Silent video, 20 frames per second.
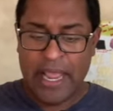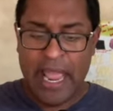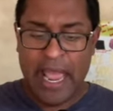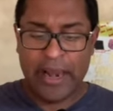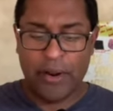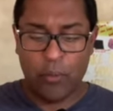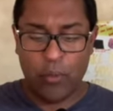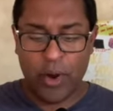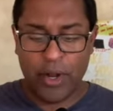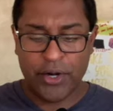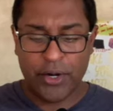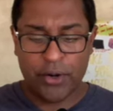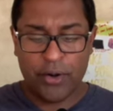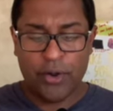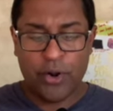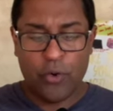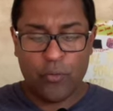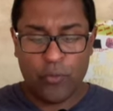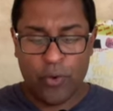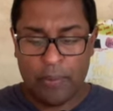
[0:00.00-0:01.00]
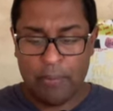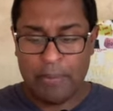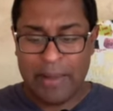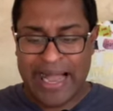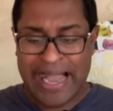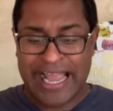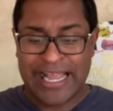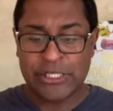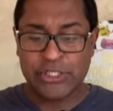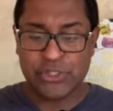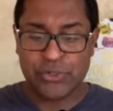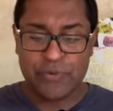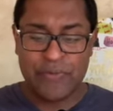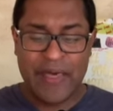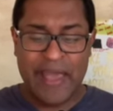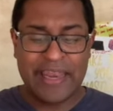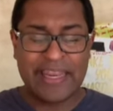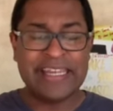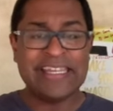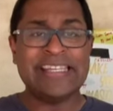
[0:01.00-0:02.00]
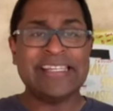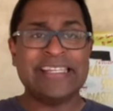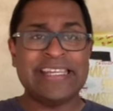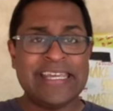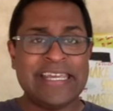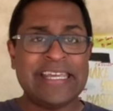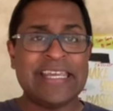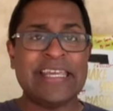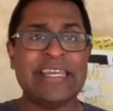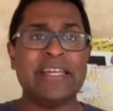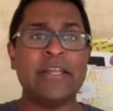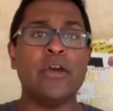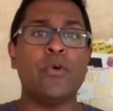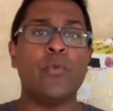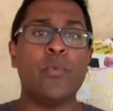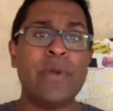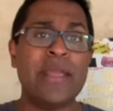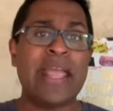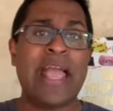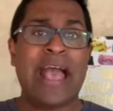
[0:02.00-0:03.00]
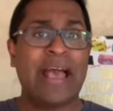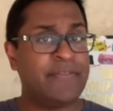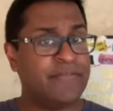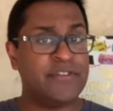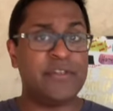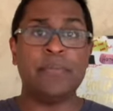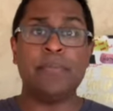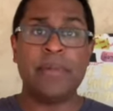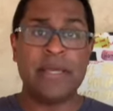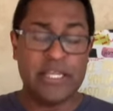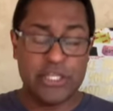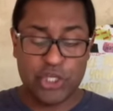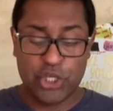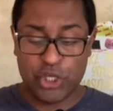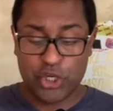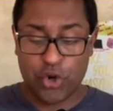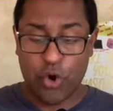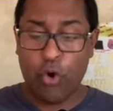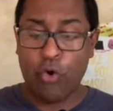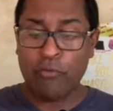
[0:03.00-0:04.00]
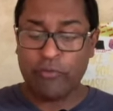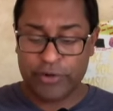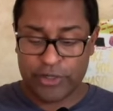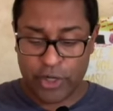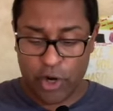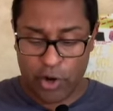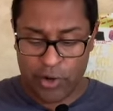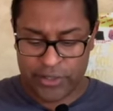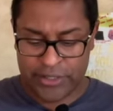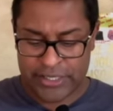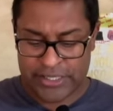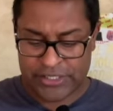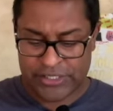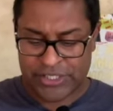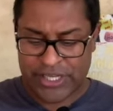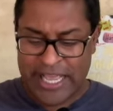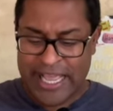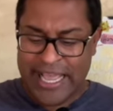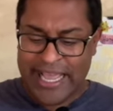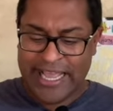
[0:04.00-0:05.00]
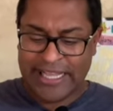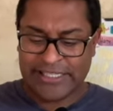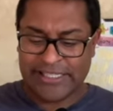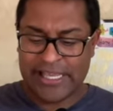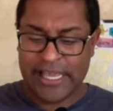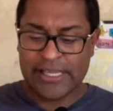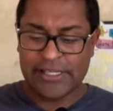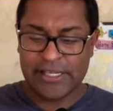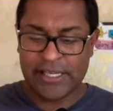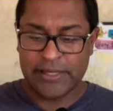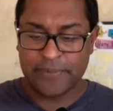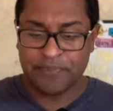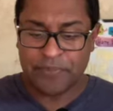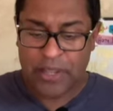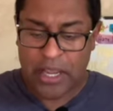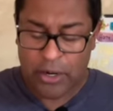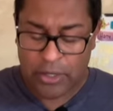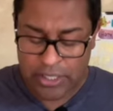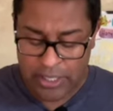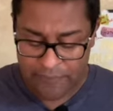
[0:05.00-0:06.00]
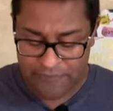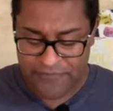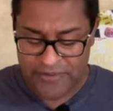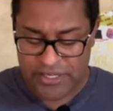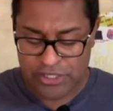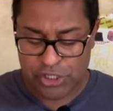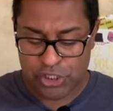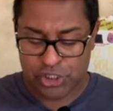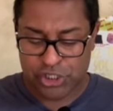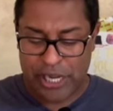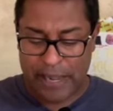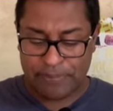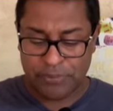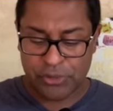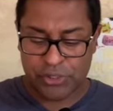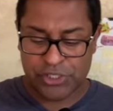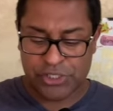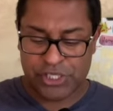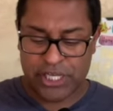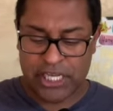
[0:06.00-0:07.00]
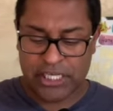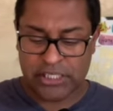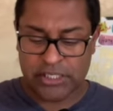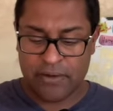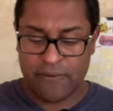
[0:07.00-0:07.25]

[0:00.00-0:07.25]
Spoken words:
and I want to remind you that indeed we have dominion over darkness. It says in Ephesians chapter 6